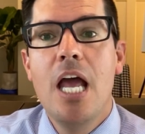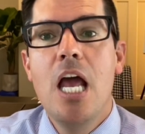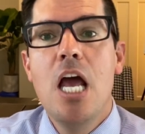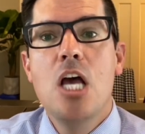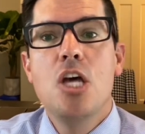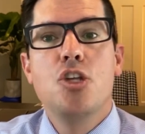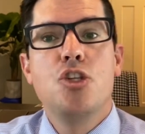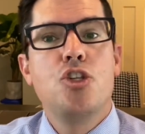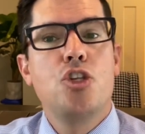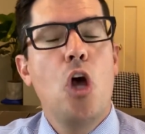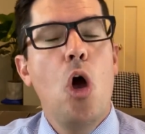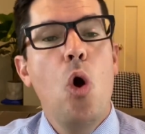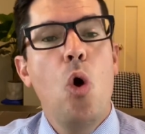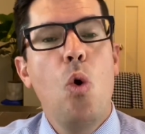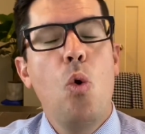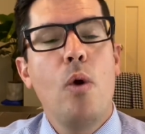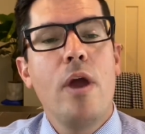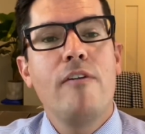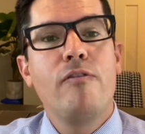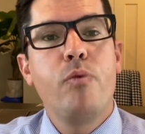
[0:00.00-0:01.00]

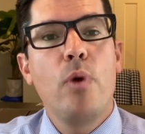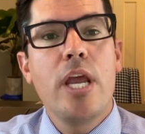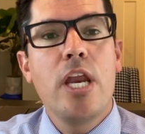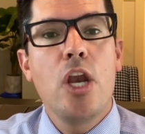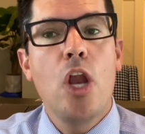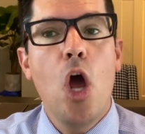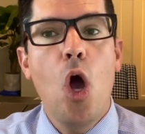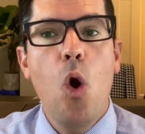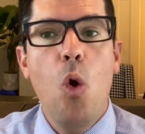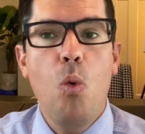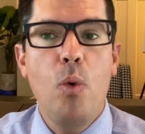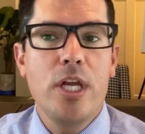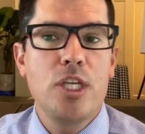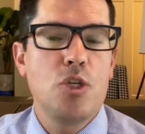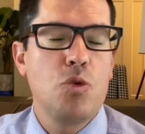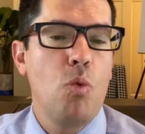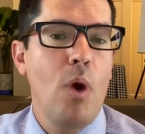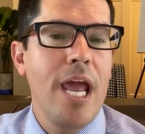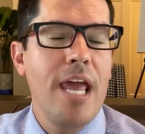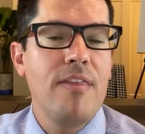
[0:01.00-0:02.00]
So if we know which
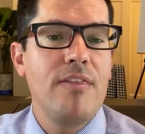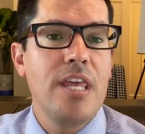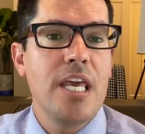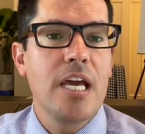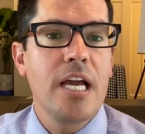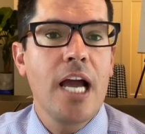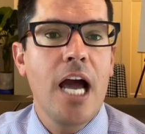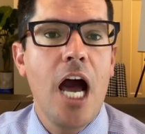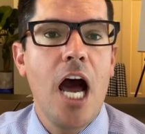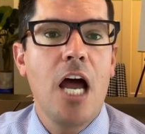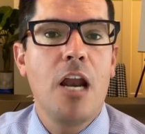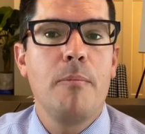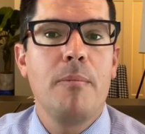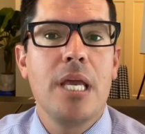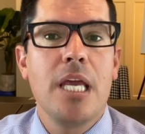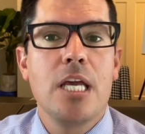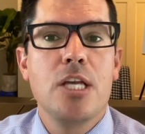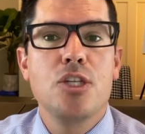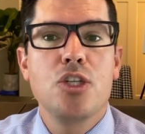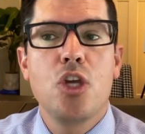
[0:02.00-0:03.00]
way the economy
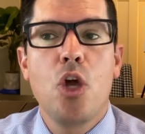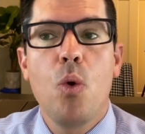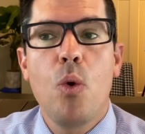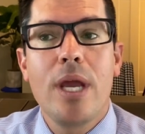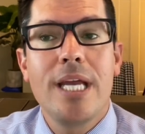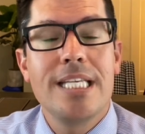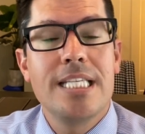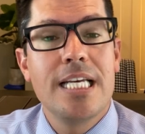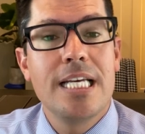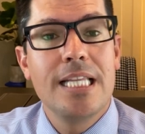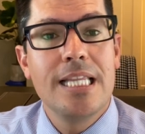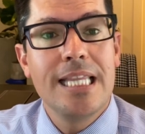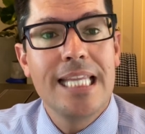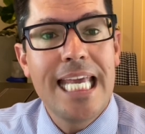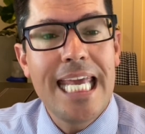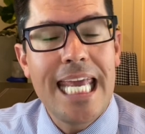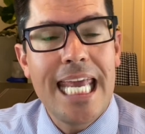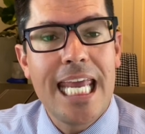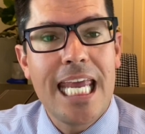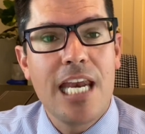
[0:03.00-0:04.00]
is going to
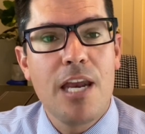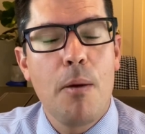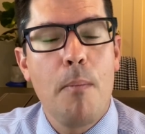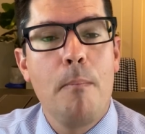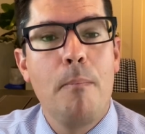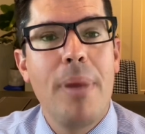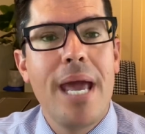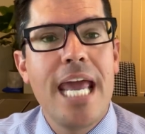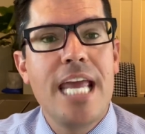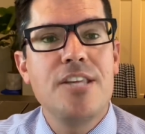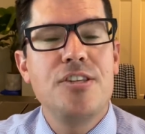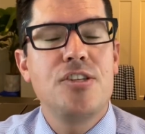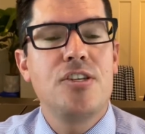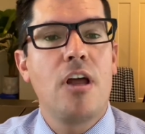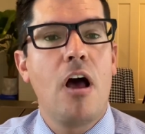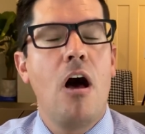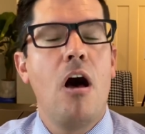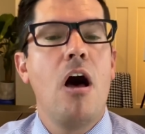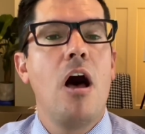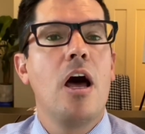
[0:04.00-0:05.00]
lean based
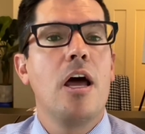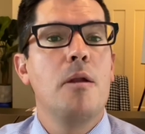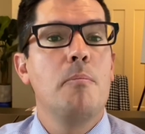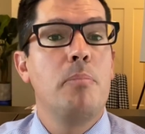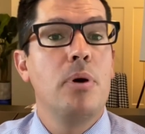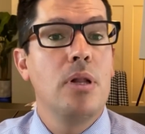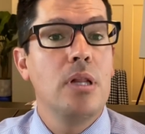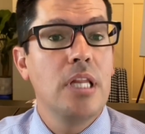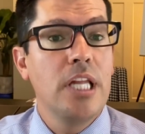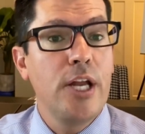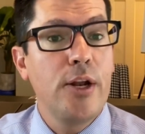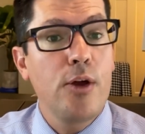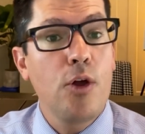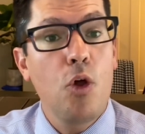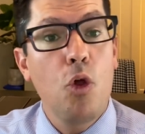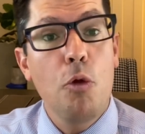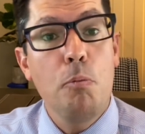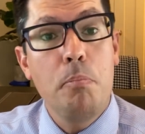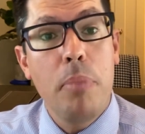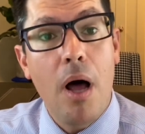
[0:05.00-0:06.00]
on
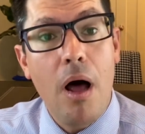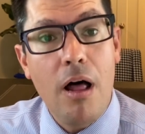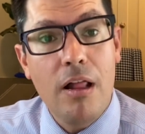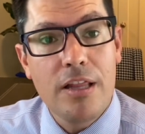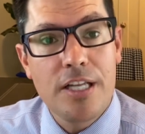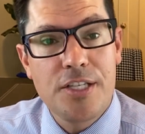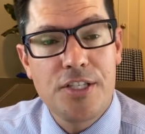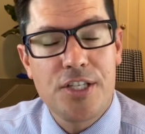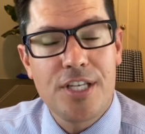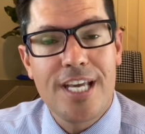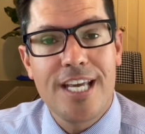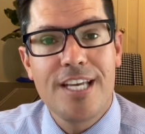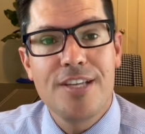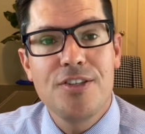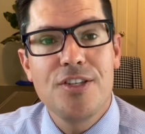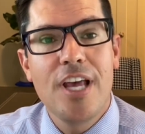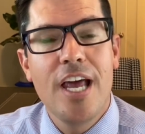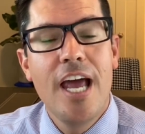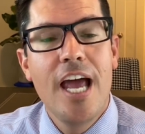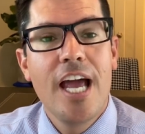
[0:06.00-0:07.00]
political
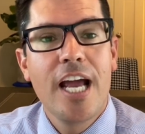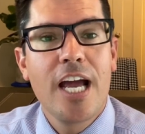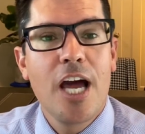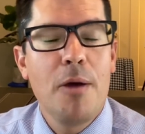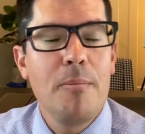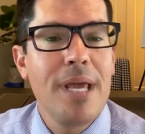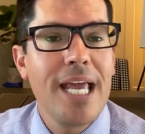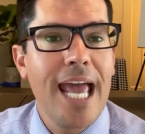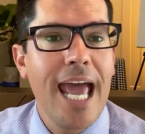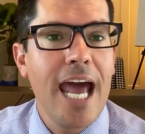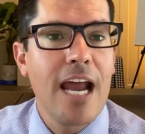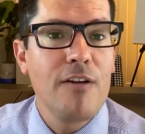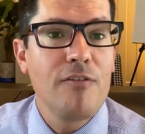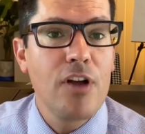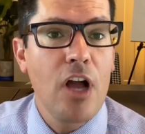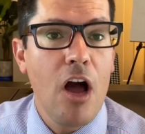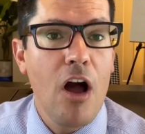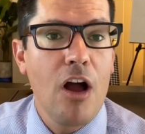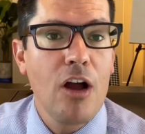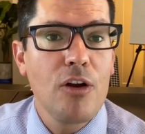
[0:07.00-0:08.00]
policies coming out of
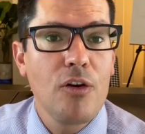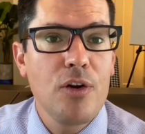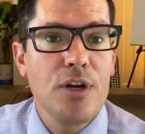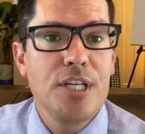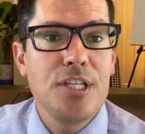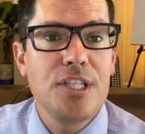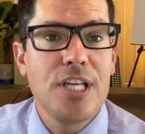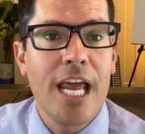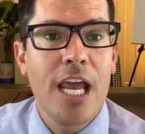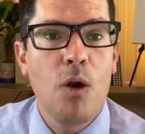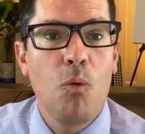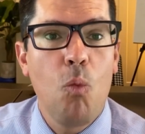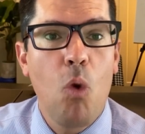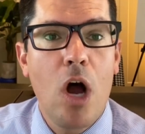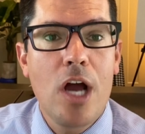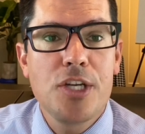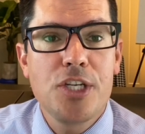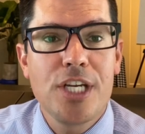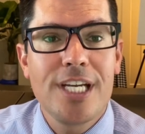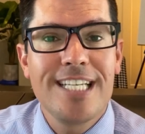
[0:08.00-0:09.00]
Congress and
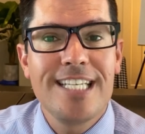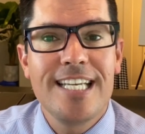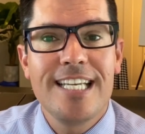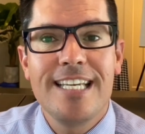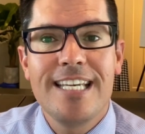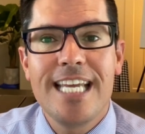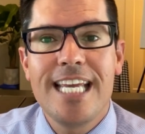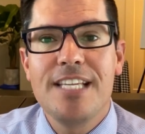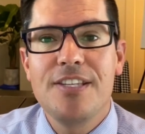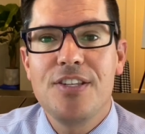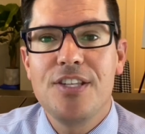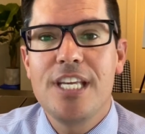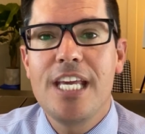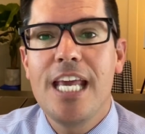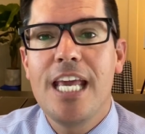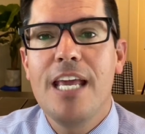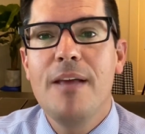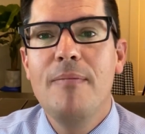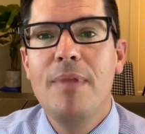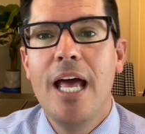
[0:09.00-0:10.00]
Washington,
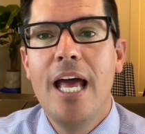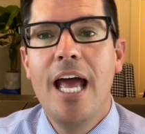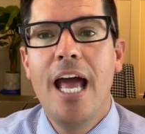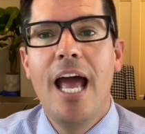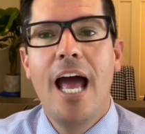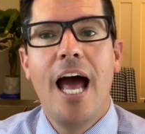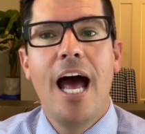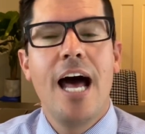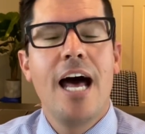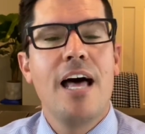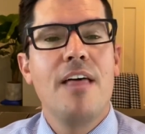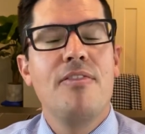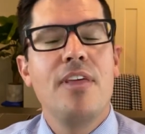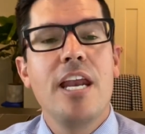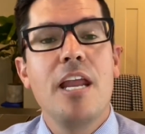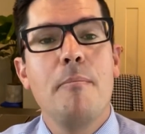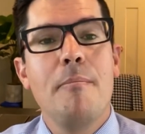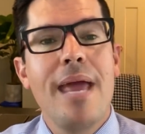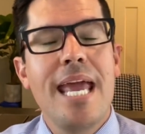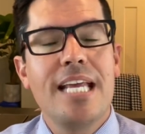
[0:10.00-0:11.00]
D.C., uh, then
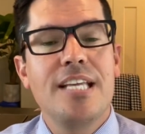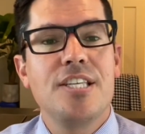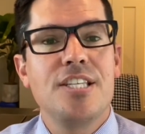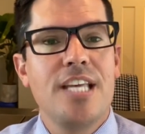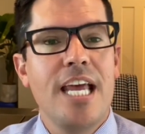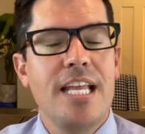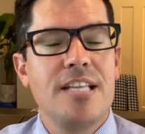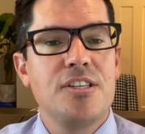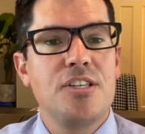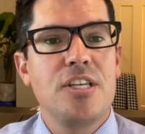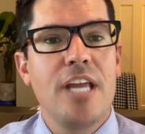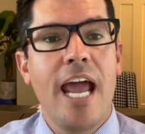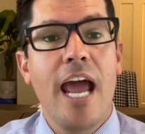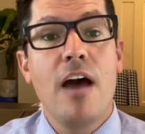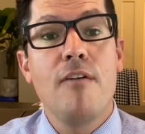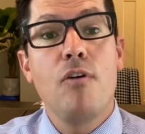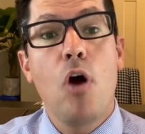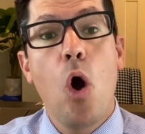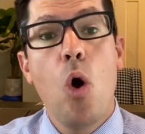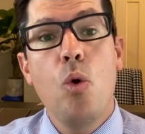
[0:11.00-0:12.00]
it makes sense to
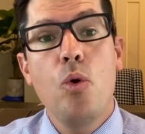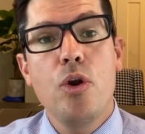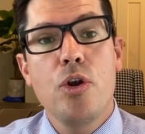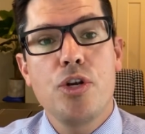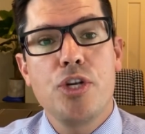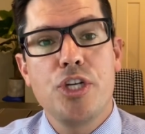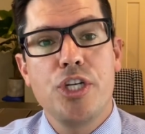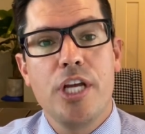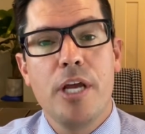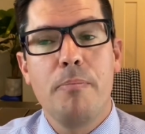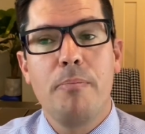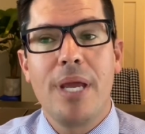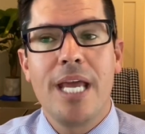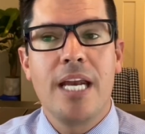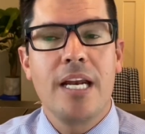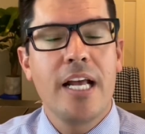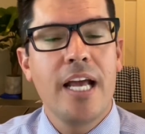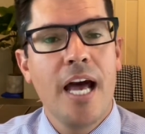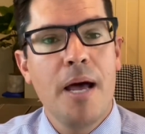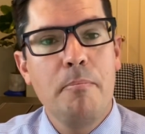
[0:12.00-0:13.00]
have ownership
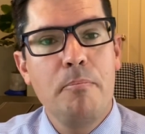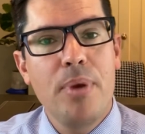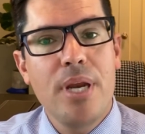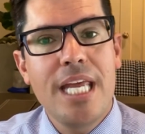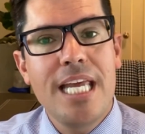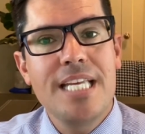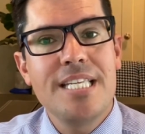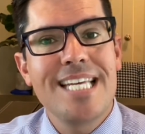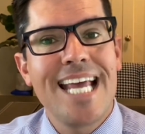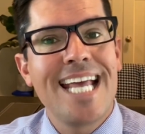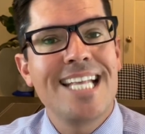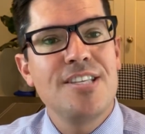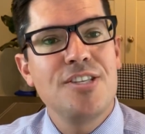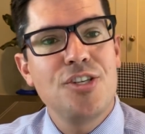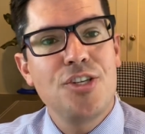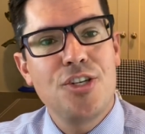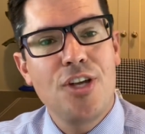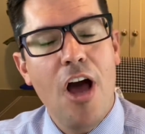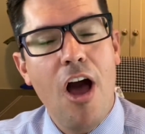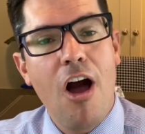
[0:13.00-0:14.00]
in companies and
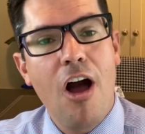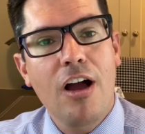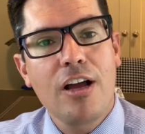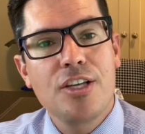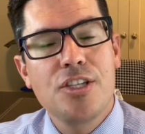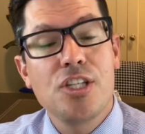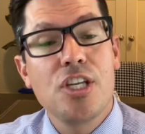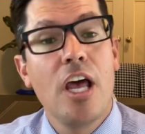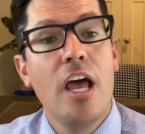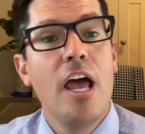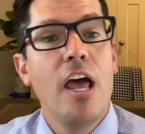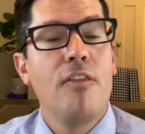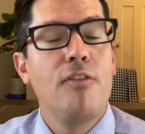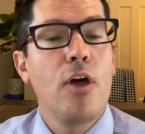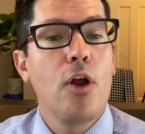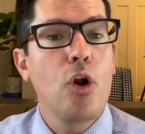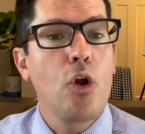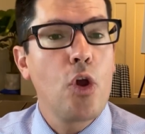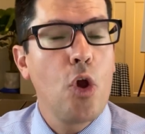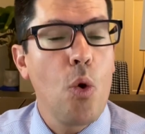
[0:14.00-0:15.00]
stocks that
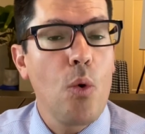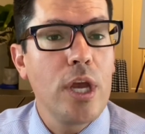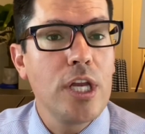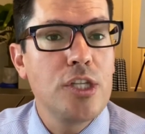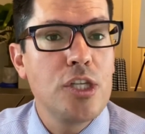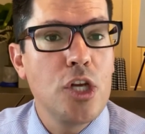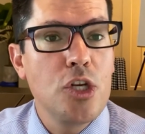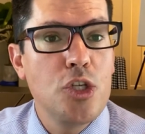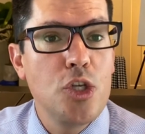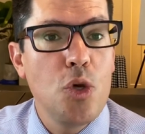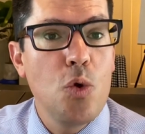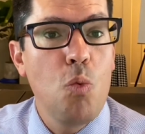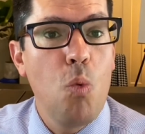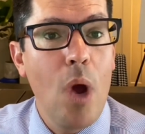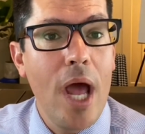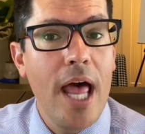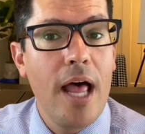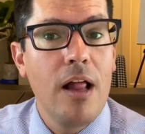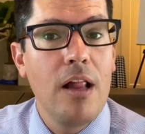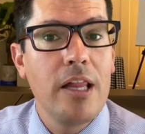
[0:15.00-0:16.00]
are going to do
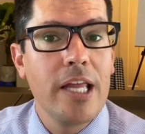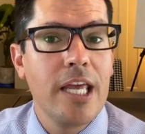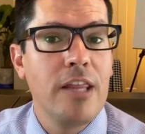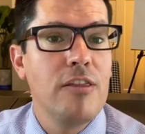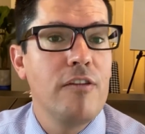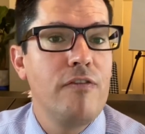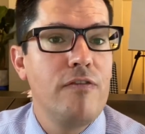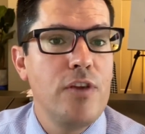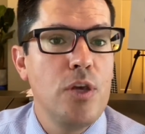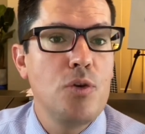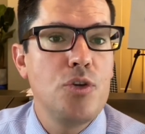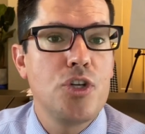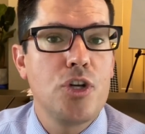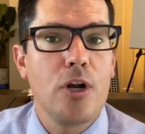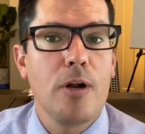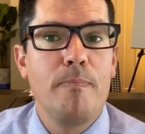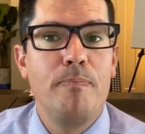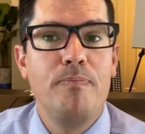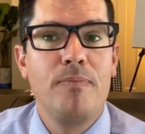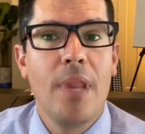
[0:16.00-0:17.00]
well in the future.